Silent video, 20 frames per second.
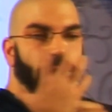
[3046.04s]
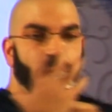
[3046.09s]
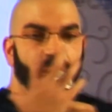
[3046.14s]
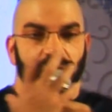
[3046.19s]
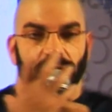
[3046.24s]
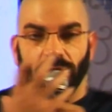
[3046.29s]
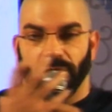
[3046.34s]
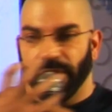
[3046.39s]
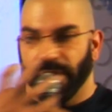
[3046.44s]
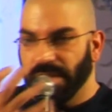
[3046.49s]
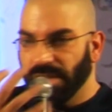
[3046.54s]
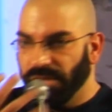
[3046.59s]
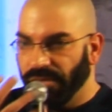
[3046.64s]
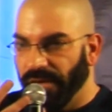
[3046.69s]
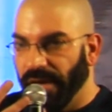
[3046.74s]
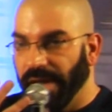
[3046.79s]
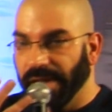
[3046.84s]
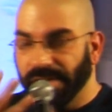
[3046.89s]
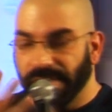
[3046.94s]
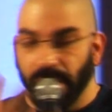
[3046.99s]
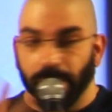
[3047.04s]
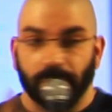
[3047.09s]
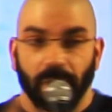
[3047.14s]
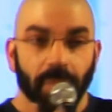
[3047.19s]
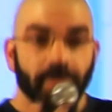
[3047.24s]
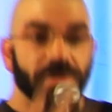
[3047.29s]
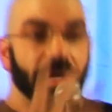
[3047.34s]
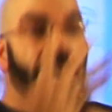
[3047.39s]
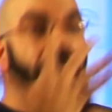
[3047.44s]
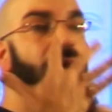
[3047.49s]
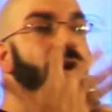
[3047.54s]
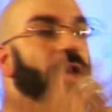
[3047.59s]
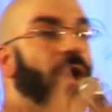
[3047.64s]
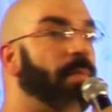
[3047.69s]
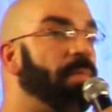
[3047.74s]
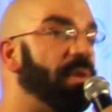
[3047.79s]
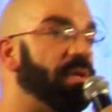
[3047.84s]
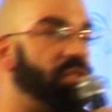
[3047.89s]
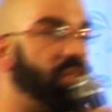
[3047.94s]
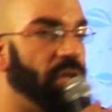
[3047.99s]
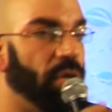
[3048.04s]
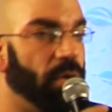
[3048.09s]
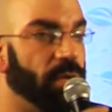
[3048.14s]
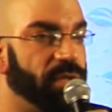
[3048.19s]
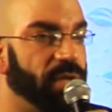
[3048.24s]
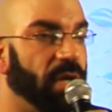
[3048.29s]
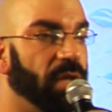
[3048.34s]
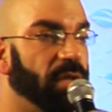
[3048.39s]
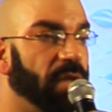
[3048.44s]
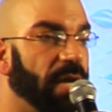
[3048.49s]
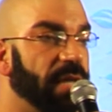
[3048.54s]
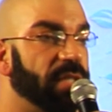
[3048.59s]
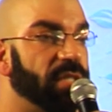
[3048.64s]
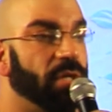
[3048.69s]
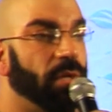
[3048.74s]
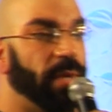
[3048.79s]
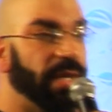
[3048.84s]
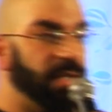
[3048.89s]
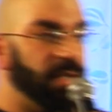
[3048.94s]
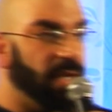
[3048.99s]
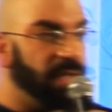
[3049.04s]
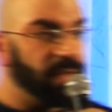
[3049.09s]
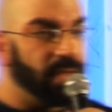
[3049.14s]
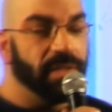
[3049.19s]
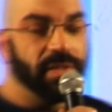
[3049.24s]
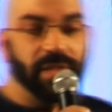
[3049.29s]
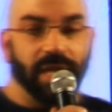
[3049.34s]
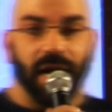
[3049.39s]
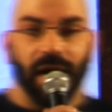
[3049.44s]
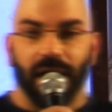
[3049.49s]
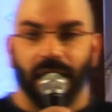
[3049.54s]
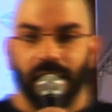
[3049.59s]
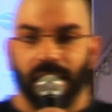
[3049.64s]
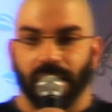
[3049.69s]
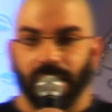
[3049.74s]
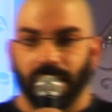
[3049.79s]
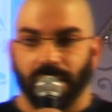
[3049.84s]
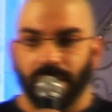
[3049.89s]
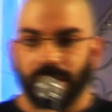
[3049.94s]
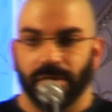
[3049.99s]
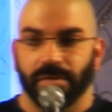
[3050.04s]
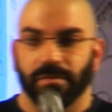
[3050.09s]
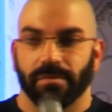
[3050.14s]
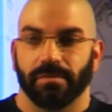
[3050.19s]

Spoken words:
that he wears over his face that pumps air up his nose all night so he doesn't die.